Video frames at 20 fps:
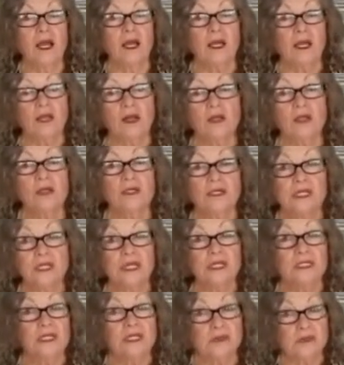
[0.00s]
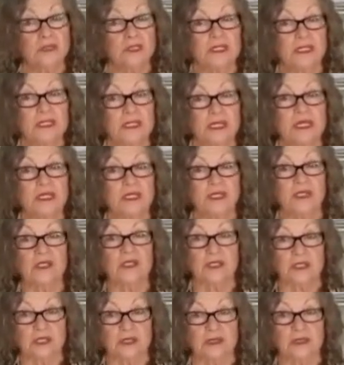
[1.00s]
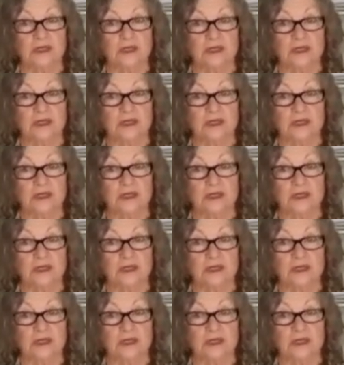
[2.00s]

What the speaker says: In closing, I just want to say this to you.